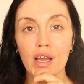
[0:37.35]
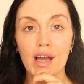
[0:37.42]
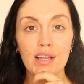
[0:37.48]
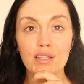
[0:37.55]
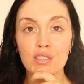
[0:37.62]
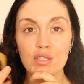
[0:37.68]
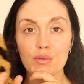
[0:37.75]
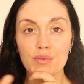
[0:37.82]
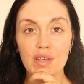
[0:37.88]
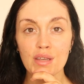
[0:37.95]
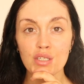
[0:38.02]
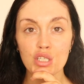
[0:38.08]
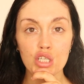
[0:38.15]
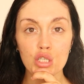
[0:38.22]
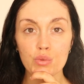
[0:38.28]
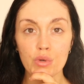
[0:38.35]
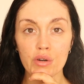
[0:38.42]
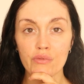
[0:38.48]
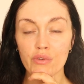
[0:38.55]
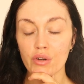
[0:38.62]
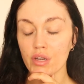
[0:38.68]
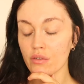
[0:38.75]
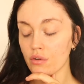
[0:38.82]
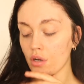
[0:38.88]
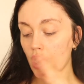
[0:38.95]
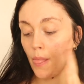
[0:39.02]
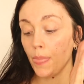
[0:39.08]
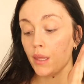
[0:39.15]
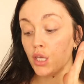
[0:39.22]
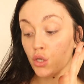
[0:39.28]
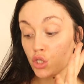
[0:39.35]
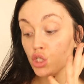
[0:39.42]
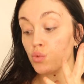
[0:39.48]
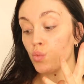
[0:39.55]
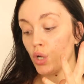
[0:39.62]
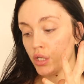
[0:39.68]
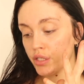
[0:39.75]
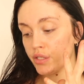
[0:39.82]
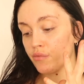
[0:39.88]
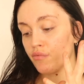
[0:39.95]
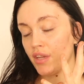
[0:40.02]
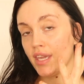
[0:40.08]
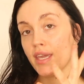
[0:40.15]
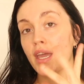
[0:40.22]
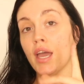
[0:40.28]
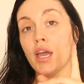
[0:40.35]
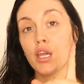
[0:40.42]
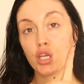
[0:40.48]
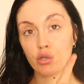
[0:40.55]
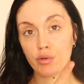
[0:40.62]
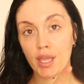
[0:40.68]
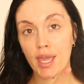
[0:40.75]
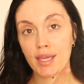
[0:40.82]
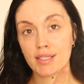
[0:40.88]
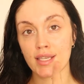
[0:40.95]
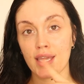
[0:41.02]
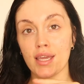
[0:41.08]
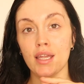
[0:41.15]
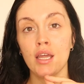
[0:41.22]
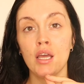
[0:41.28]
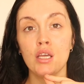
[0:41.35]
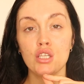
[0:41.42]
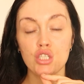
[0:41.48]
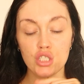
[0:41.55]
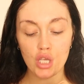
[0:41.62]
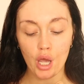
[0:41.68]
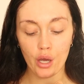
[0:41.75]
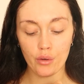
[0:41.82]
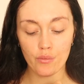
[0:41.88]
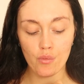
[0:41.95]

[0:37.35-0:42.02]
and sometimes you just want to recreate it. So